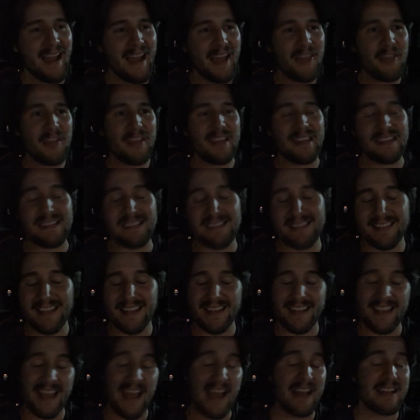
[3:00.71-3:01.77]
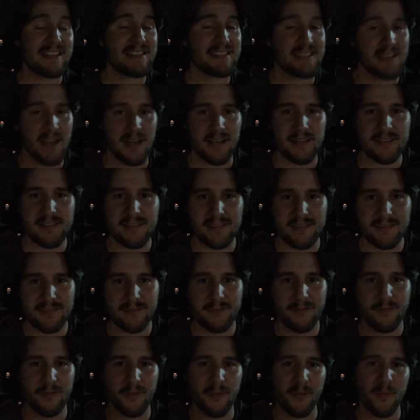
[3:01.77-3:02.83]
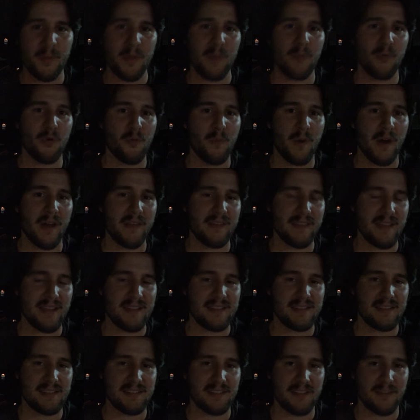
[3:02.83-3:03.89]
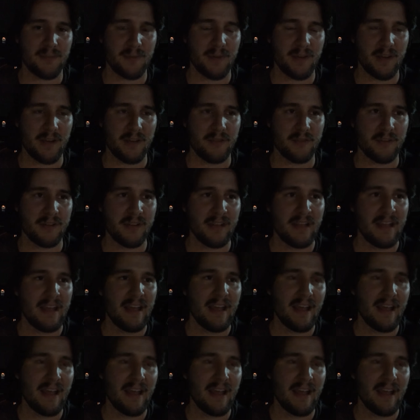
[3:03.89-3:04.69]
I think it kind of sucks for the people who bought the A6300.